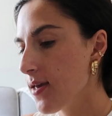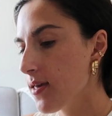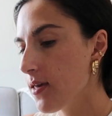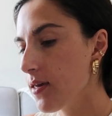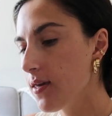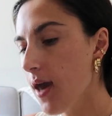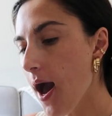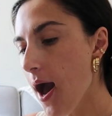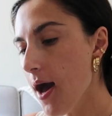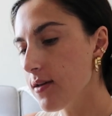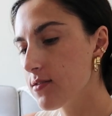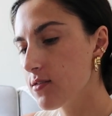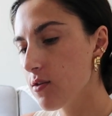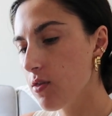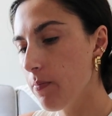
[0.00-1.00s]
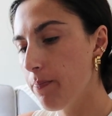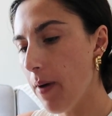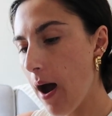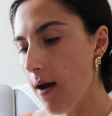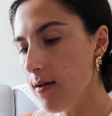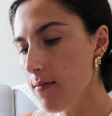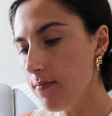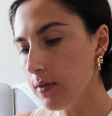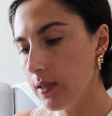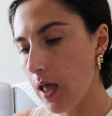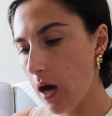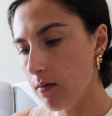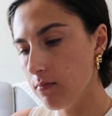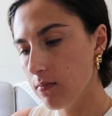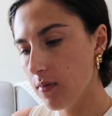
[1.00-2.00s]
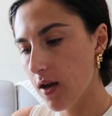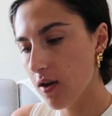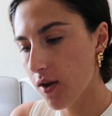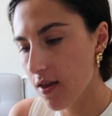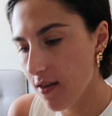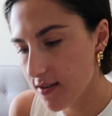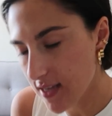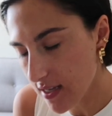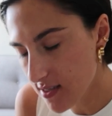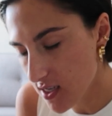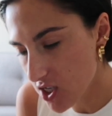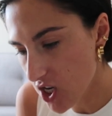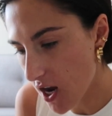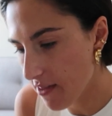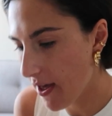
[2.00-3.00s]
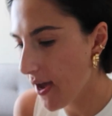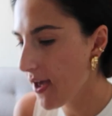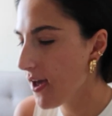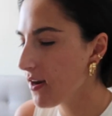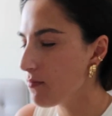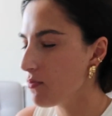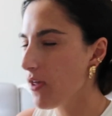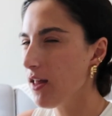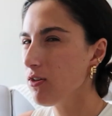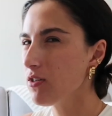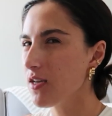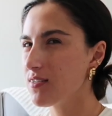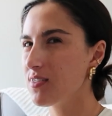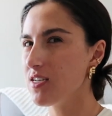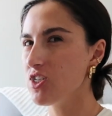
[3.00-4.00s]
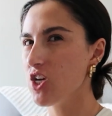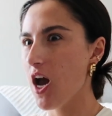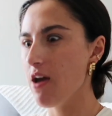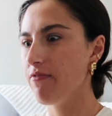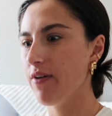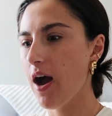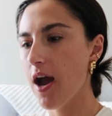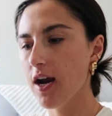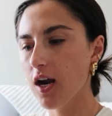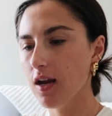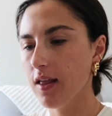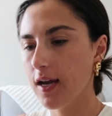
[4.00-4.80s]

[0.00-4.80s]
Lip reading: Yeah, so the bottom okay, is that CGI? That looked like CGI fire.